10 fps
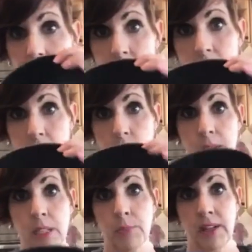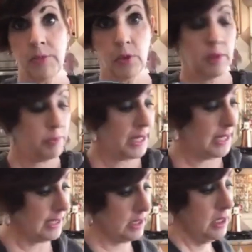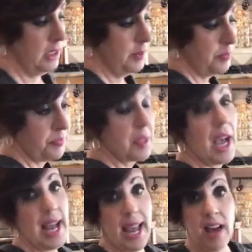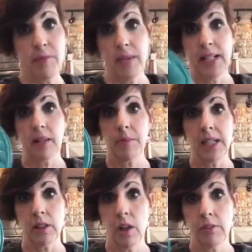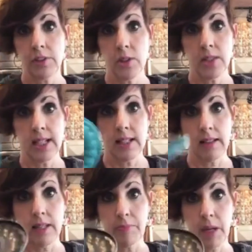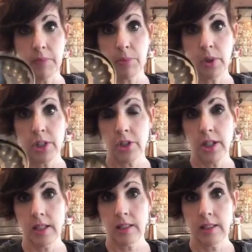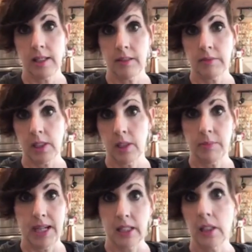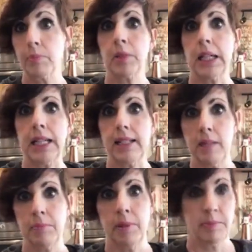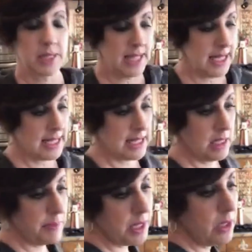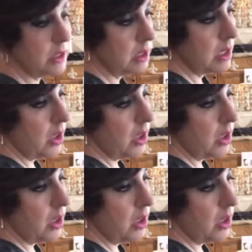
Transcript: I'm going to use my springform pan. I have made the meatloaf using the bunt portion and, made it look pretty and then put potatoes in the middle.